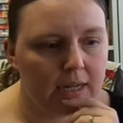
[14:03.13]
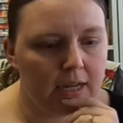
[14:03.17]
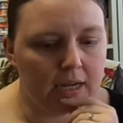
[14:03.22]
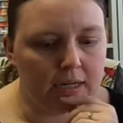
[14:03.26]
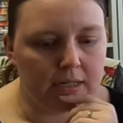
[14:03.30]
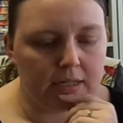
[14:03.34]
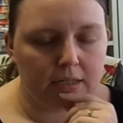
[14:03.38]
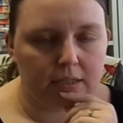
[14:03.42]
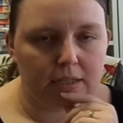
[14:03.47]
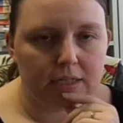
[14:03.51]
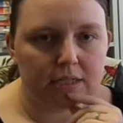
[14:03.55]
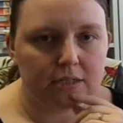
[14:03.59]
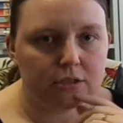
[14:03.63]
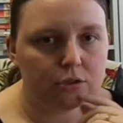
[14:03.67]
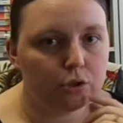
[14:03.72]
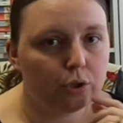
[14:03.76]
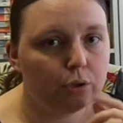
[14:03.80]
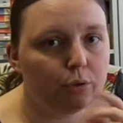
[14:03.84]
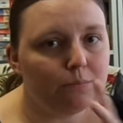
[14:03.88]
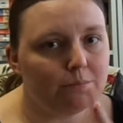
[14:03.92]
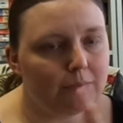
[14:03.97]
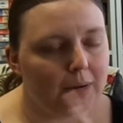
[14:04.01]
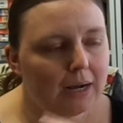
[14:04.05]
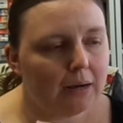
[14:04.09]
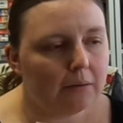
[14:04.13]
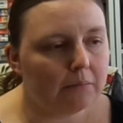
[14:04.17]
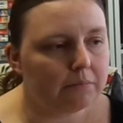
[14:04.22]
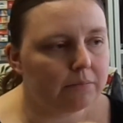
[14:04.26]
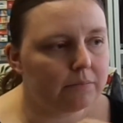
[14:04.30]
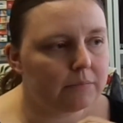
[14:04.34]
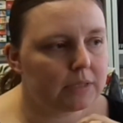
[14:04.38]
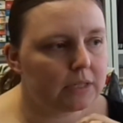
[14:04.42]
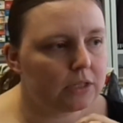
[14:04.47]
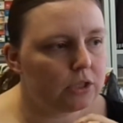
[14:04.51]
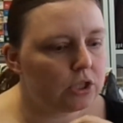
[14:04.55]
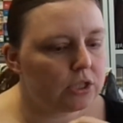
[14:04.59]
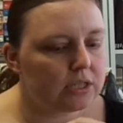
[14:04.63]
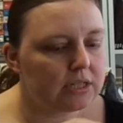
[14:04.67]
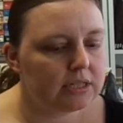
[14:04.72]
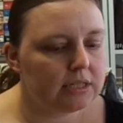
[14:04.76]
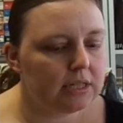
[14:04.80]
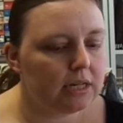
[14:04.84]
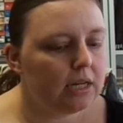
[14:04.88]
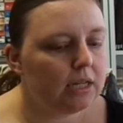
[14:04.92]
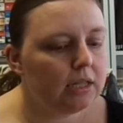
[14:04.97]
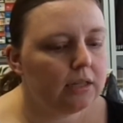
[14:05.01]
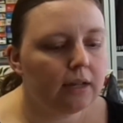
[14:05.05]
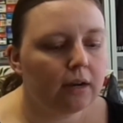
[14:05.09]
Now these two mums are just
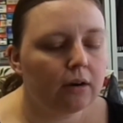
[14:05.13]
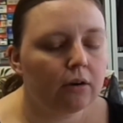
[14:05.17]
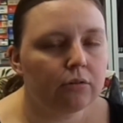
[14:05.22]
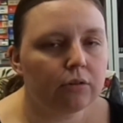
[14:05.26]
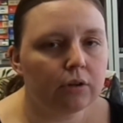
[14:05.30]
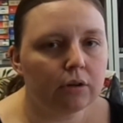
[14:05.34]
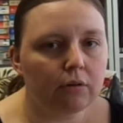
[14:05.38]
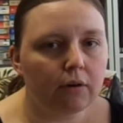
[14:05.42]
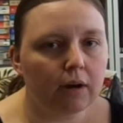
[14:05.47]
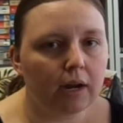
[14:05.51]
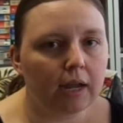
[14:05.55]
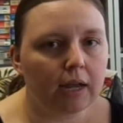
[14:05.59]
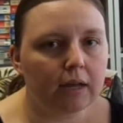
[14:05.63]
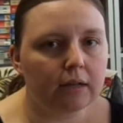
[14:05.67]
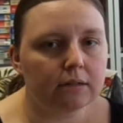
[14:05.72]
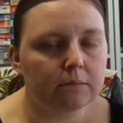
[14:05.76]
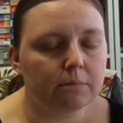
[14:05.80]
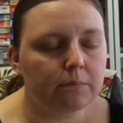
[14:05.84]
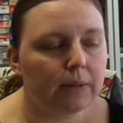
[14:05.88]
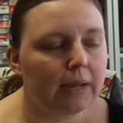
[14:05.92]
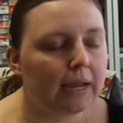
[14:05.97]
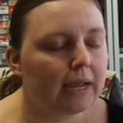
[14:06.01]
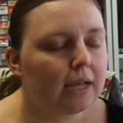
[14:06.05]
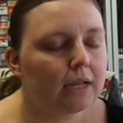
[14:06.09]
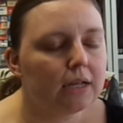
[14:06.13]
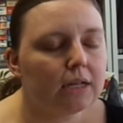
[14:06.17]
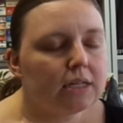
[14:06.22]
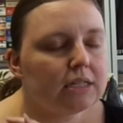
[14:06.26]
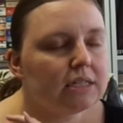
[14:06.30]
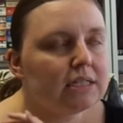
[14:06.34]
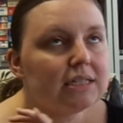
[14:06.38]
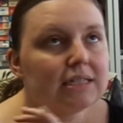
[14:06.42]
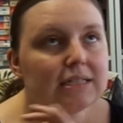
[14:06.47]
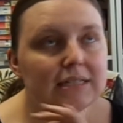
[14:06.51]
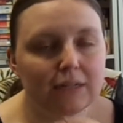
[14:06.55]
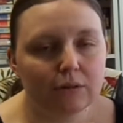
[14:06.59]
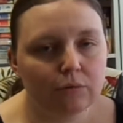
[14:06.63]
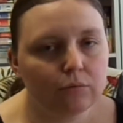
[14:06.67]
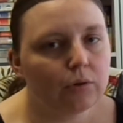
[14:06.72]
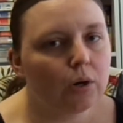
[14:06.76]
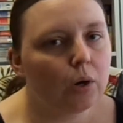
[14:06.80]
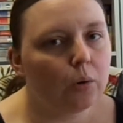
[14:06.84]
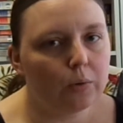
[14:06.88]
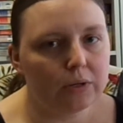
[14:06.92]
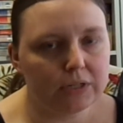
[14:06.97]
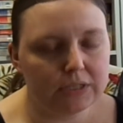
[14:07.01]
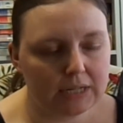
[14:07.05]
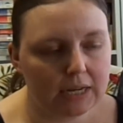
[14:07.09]
sitting there on the ground paying
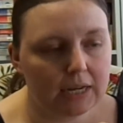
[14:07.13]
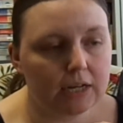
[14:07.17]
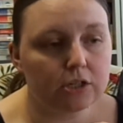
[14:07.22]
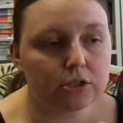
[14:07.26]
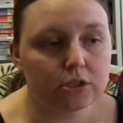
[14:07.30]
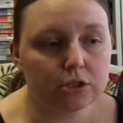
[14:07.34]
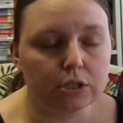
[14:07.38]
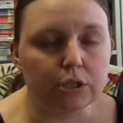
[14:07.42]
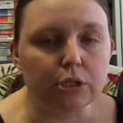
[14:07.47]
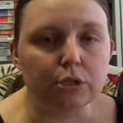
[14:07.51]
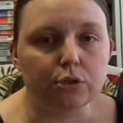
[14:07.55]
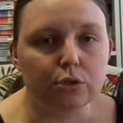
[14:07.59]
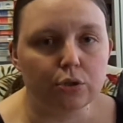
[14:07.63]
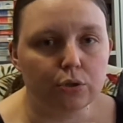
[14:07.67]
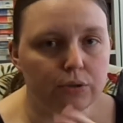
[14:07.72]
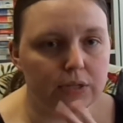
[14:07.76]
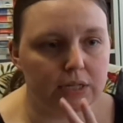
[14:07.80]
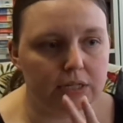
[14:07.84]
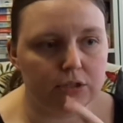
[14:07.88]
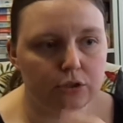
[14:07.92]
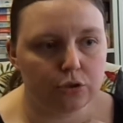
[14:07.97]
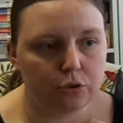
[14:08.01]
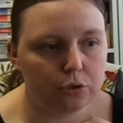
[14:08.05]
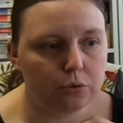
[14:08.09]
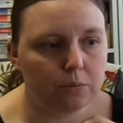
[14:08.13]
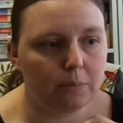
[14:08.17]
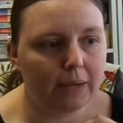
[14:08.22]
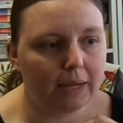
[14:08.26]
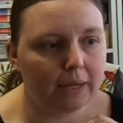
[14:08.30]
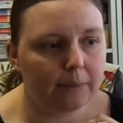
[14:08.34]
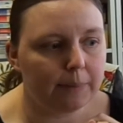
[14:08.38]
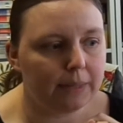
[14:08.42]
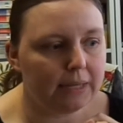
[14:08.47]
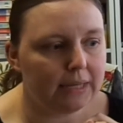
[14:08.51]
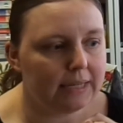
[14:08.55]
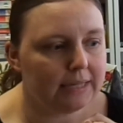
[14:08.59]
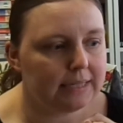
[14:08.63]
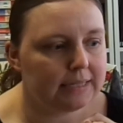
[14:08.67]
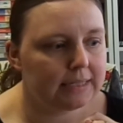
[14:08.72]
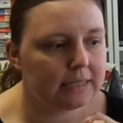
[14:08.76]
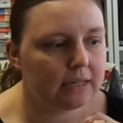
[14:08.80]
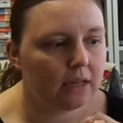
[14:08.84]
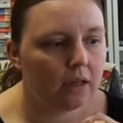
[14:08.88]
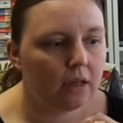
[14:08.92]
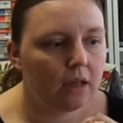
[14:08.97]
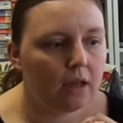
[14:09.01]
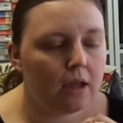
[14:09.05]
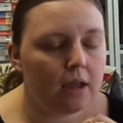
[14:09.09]
zero attention to these two babies.
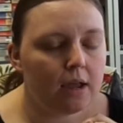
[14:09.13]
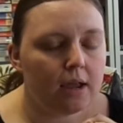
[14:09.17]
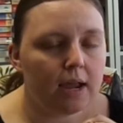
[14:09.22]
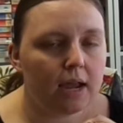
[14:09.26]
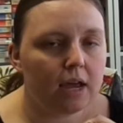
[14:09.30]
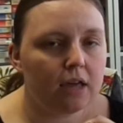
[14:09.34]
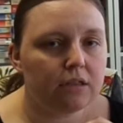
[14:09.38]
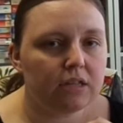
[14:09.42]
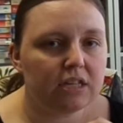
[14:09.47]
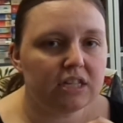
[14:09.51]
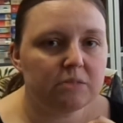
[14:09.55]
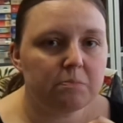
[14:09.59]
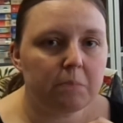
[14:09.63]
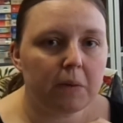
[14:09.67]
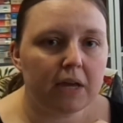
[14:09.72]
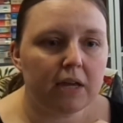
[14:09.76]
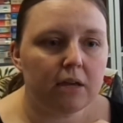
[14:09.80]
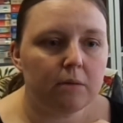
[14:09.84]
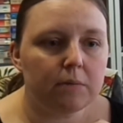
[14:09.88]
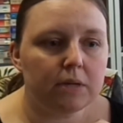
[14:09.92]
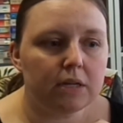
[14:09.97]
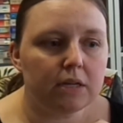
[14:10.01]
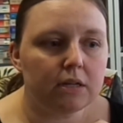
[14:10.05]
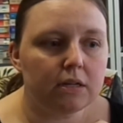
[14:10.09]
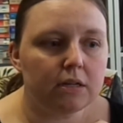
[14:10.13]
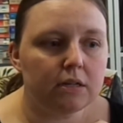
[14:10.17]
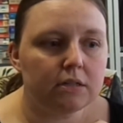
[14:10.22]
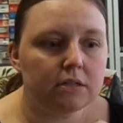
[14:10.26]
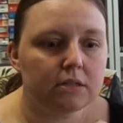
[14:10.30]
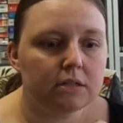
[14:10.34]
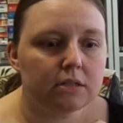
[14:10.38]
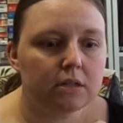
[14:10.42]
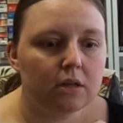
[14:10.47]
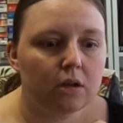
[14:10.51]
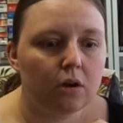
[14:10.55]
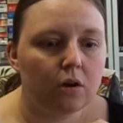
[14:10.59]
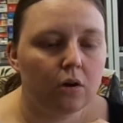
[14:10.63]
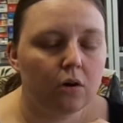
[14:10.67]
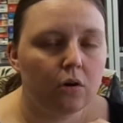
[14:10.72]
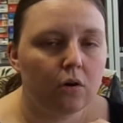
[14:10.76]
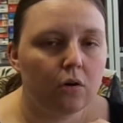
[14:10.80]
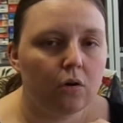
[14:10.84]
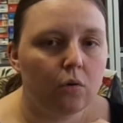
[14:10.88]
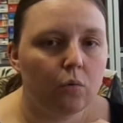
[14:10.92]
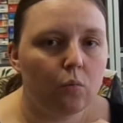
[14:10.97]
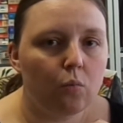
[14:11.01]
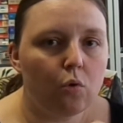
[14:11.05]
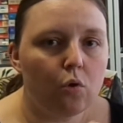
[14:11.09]
And these babies
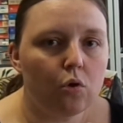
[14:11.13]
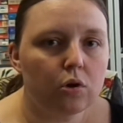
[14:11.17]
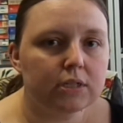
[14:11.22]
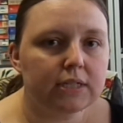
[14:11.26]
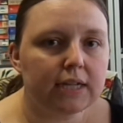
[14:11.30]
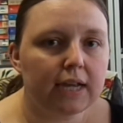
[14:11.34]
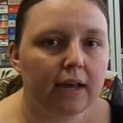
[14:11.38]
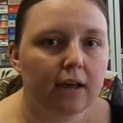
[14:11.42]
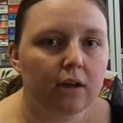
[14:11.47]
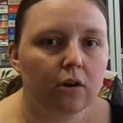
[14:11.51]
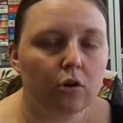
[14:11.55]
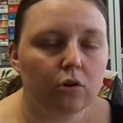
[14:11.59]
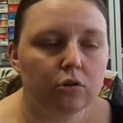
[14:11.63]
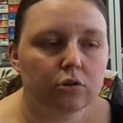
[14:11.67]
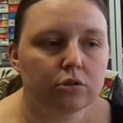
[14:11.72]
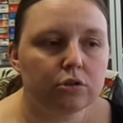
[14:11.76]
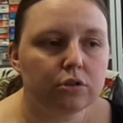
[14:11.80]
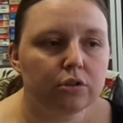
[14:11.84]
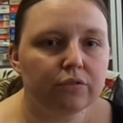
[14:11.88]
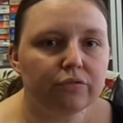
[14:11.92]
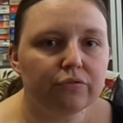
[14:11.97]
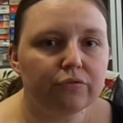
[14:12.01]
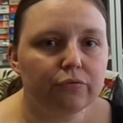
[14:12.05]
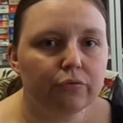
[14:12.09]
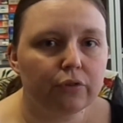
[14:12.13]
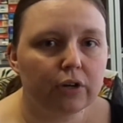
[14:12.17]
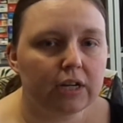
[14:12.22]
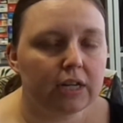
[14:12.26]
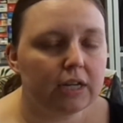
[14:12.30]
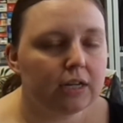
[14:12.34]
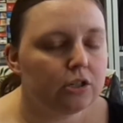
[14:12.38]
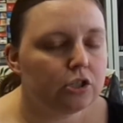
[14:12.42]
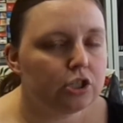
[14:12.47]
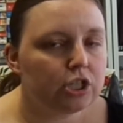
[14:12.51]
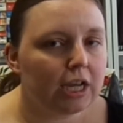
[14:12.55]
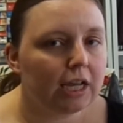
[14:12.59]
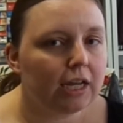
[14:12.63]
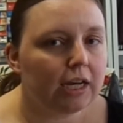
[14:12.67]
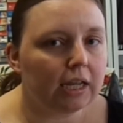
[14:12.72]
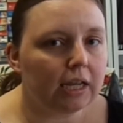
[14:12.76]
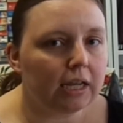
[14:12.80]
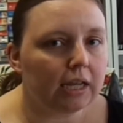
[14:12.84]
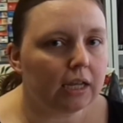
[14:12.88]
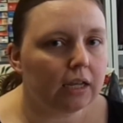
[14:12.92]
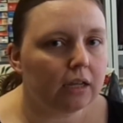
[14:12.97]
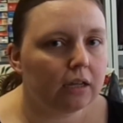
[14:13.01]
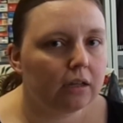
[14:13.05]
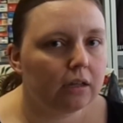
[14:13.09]
walked out onto the frigging
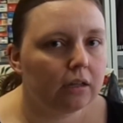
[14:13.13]
jetty